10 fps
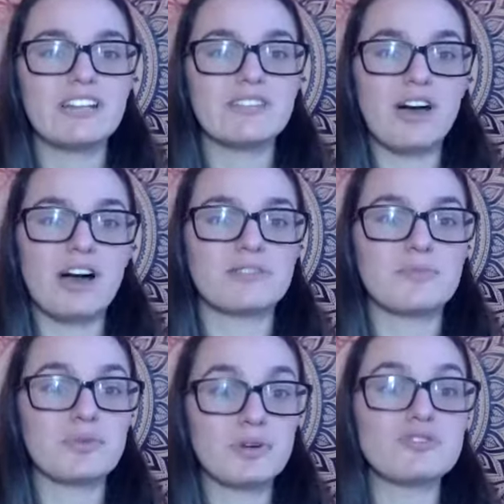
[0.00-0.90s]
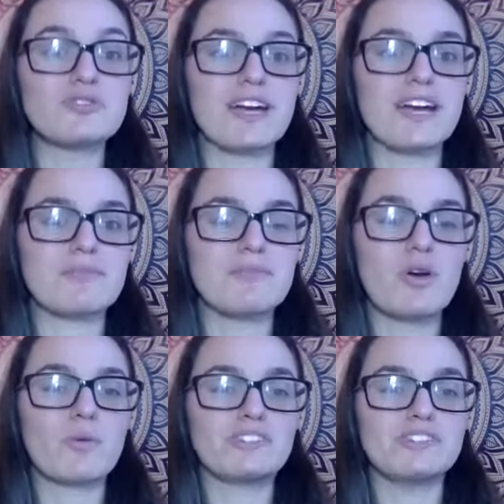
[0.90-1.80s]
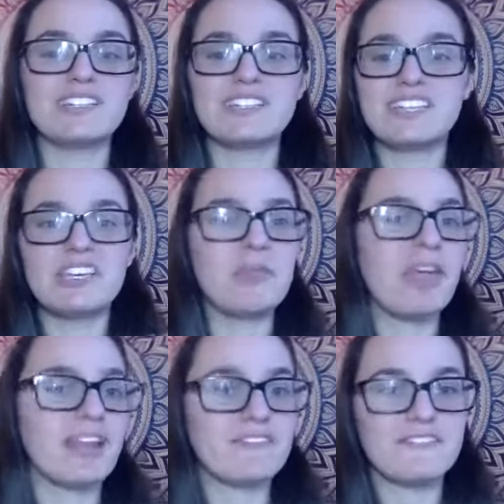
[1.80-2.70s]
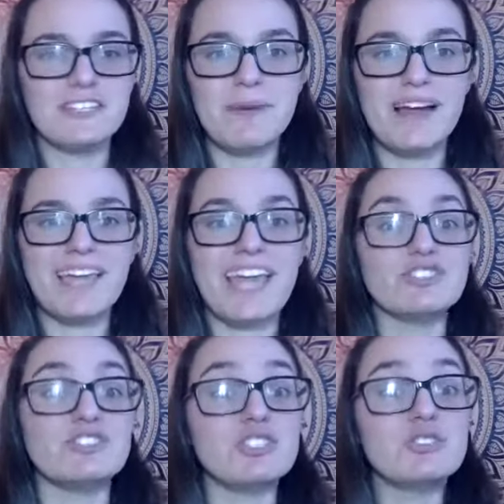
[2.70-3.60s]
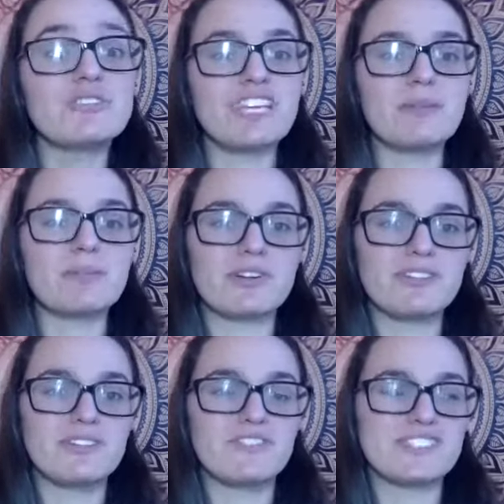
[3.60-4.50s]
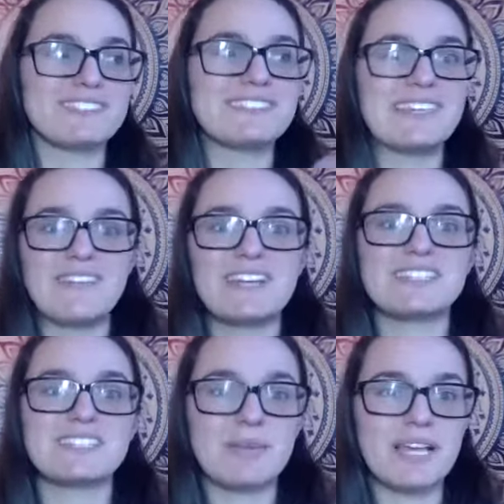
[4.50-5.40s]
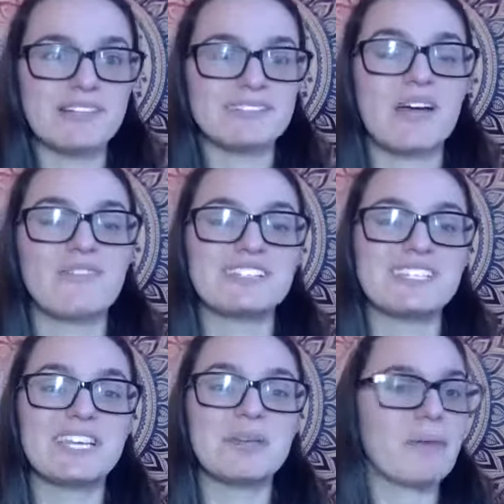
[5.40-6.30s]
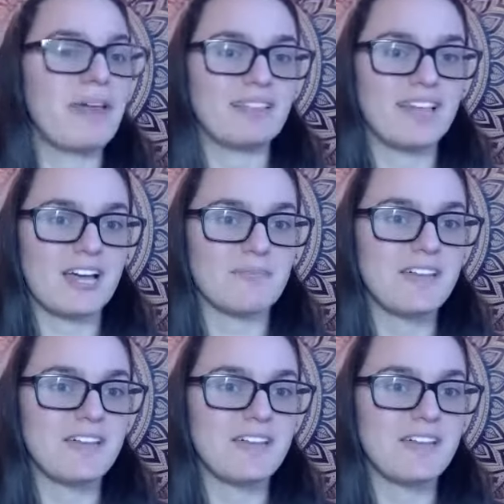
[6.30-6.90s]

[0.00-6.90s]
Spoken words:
long program where you can keep getting feedback and you keep learning versus giving it to somebody else and having to keep paying them.